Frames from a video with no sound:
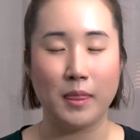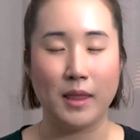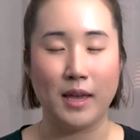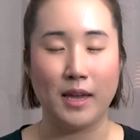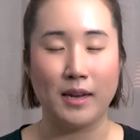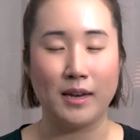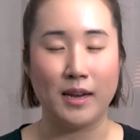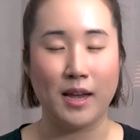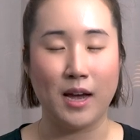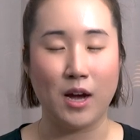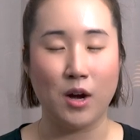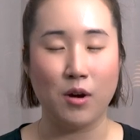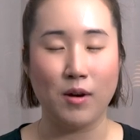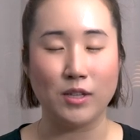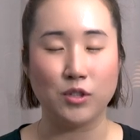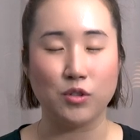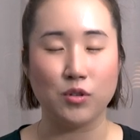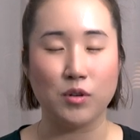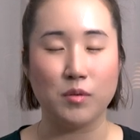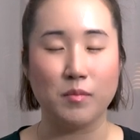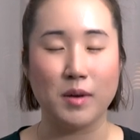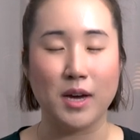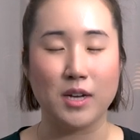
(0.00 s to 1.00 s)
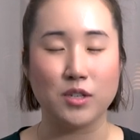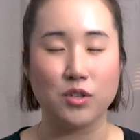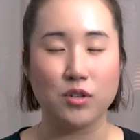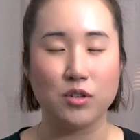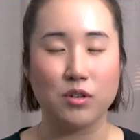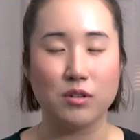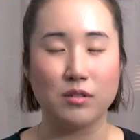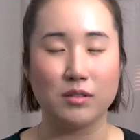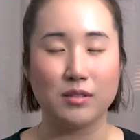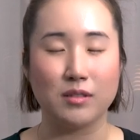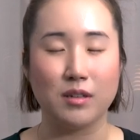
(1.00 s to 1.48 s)
And now, as you imagine
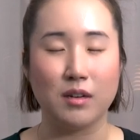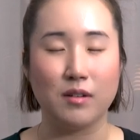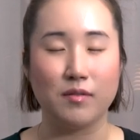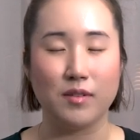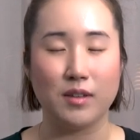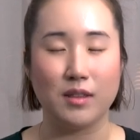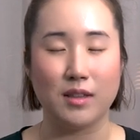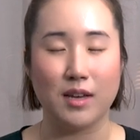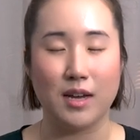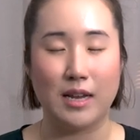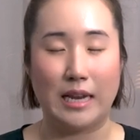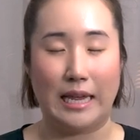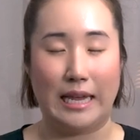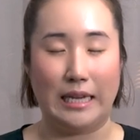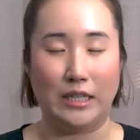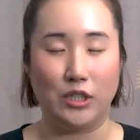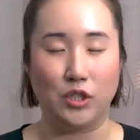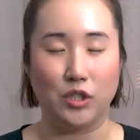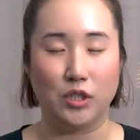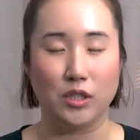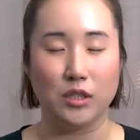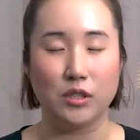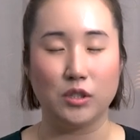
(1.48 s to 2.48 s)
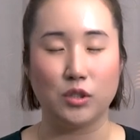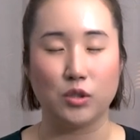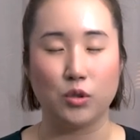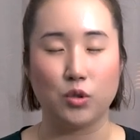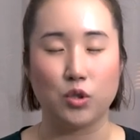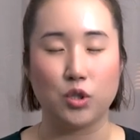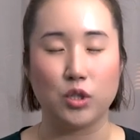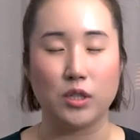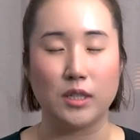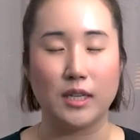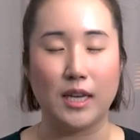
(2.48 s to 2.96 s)
yourself in that anxious,
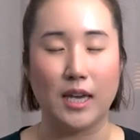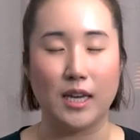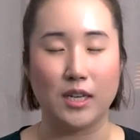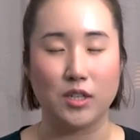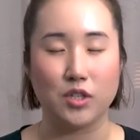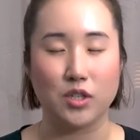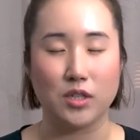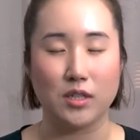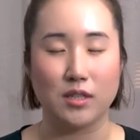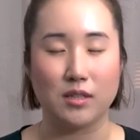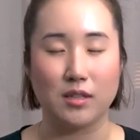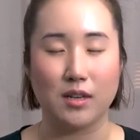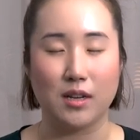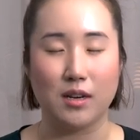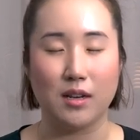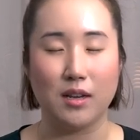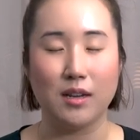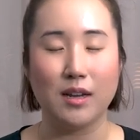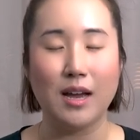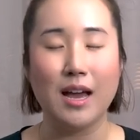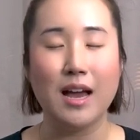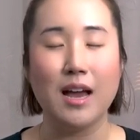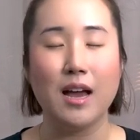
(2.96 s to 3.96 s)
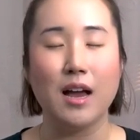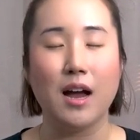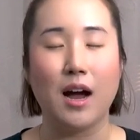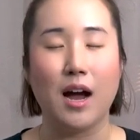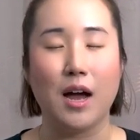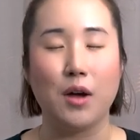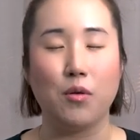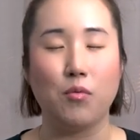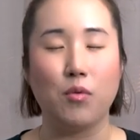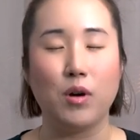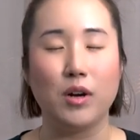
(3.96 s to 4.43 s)
socially anxious setting,
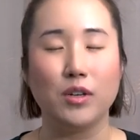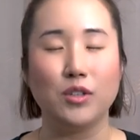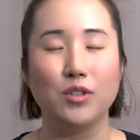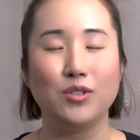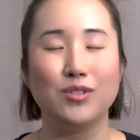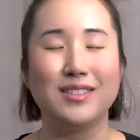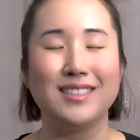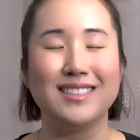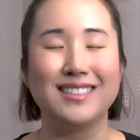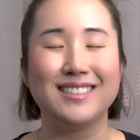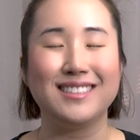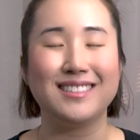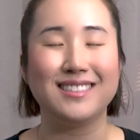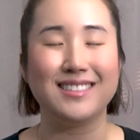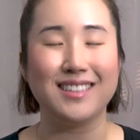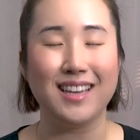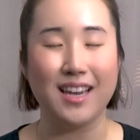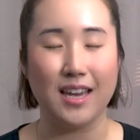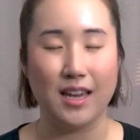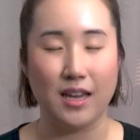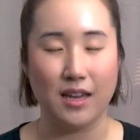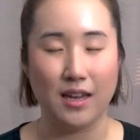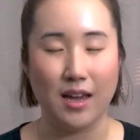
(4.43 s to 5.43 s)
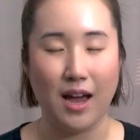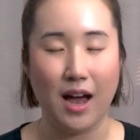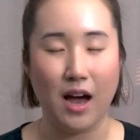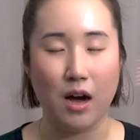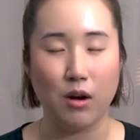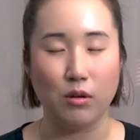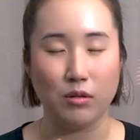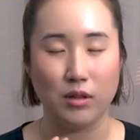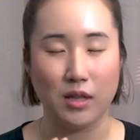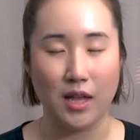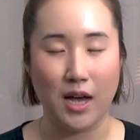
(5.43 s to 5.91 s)
I want you to say
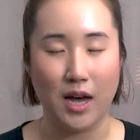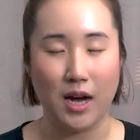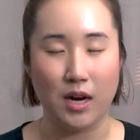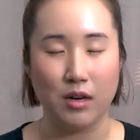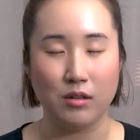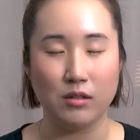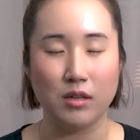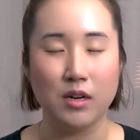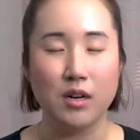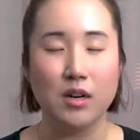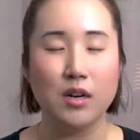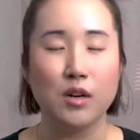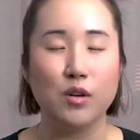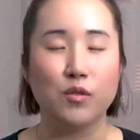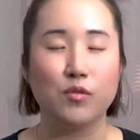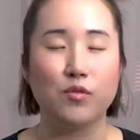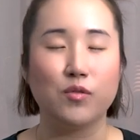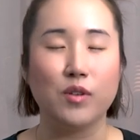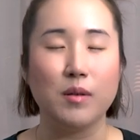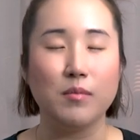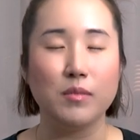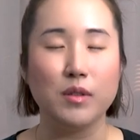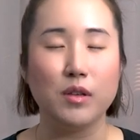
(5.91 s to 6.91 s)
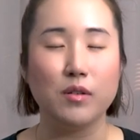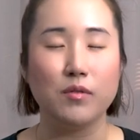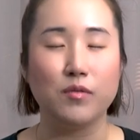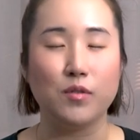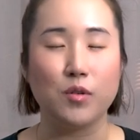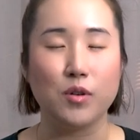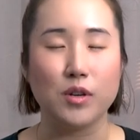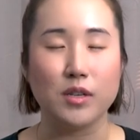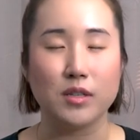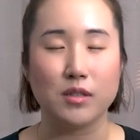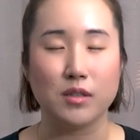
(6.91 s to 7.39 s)
out loud from the
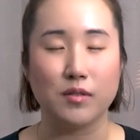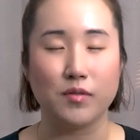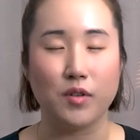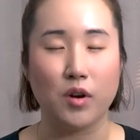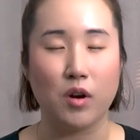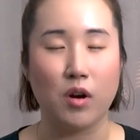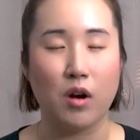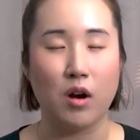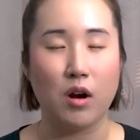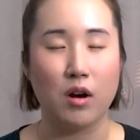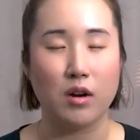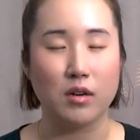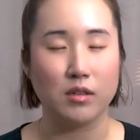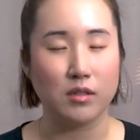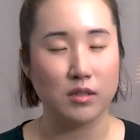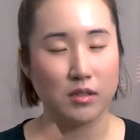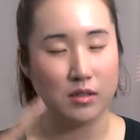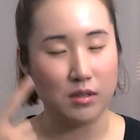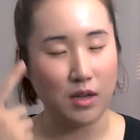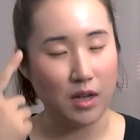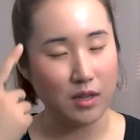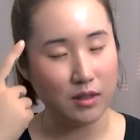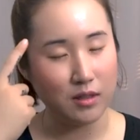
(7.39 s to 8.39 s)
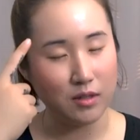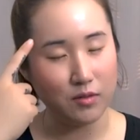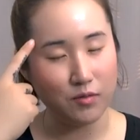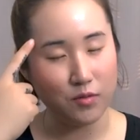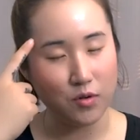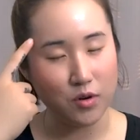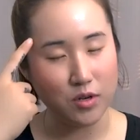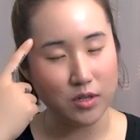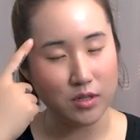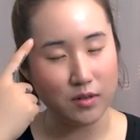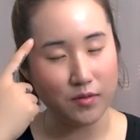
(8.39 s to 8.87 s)
voice of your heart, not the
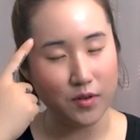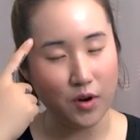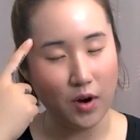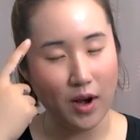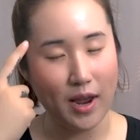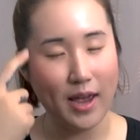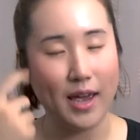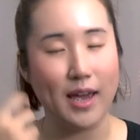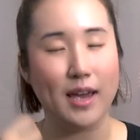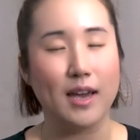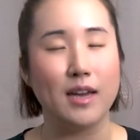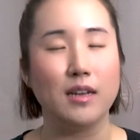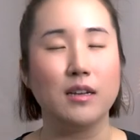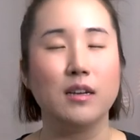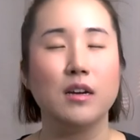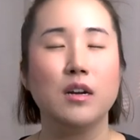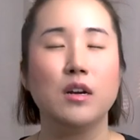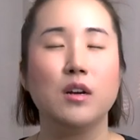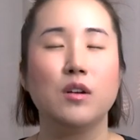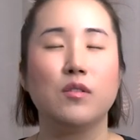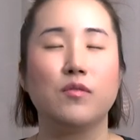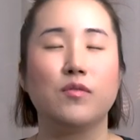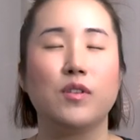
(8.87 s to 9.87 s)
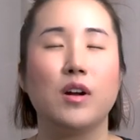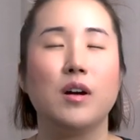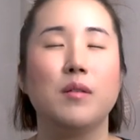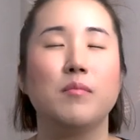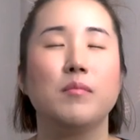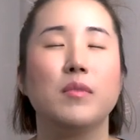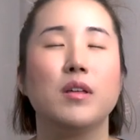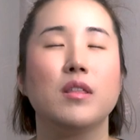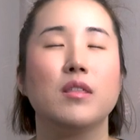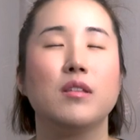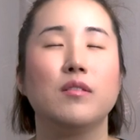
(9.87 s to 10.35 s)
voice of your head,
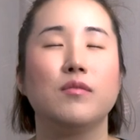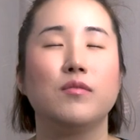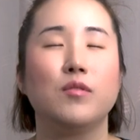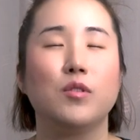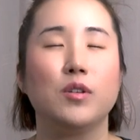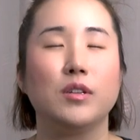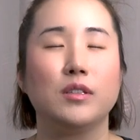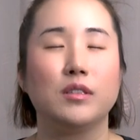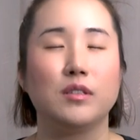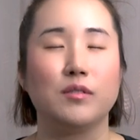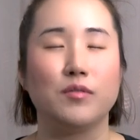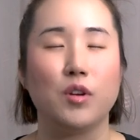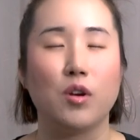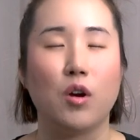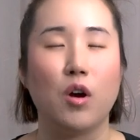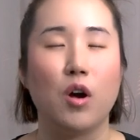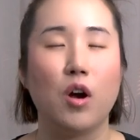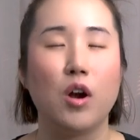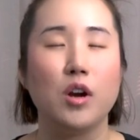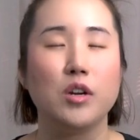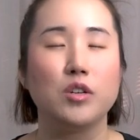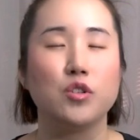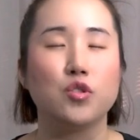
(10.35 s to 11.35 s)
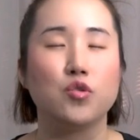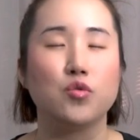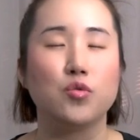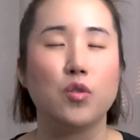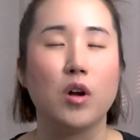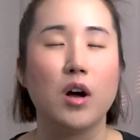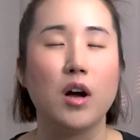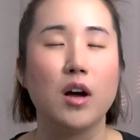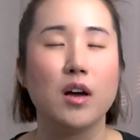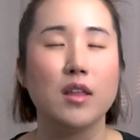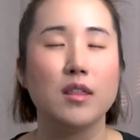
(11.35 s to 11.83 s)
from the voice of your heart.
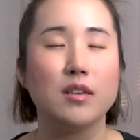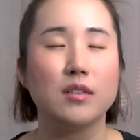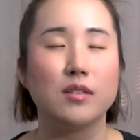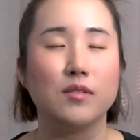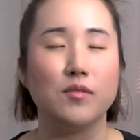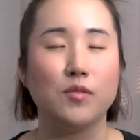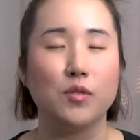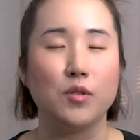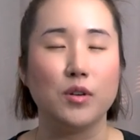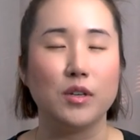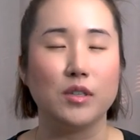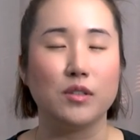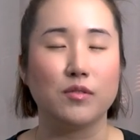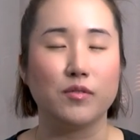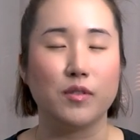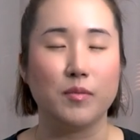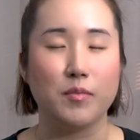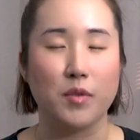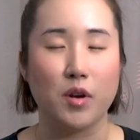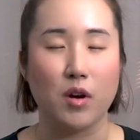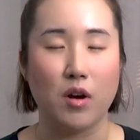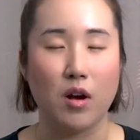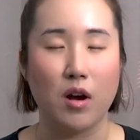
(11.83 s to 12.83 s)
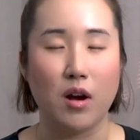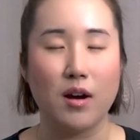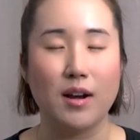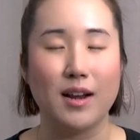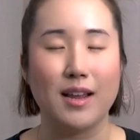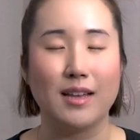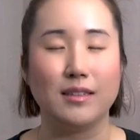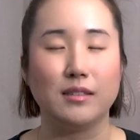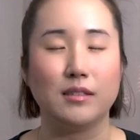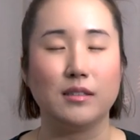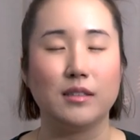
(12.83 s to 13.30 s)
Draw this voice from your heart
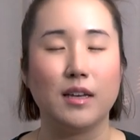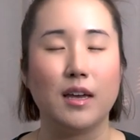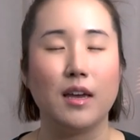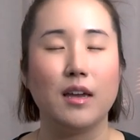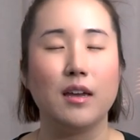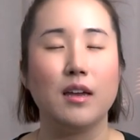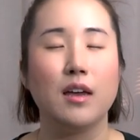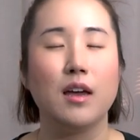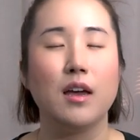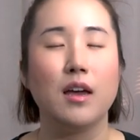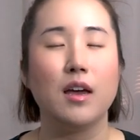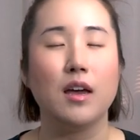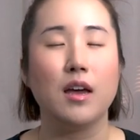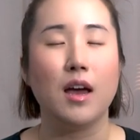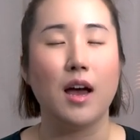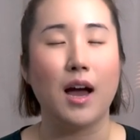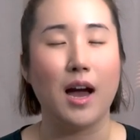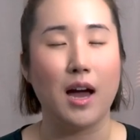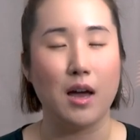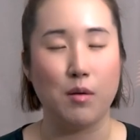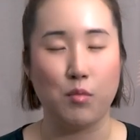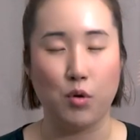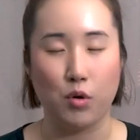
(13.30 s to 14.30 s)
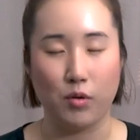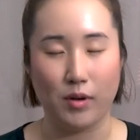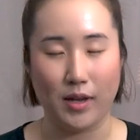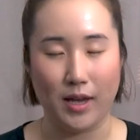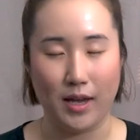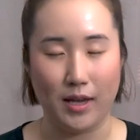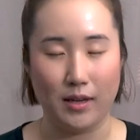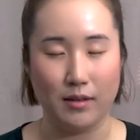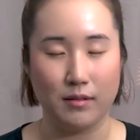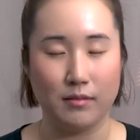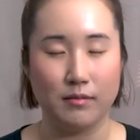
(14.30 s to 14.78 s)
and say, I'm
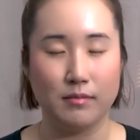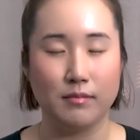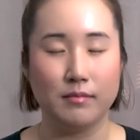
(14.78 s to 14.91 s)
okay.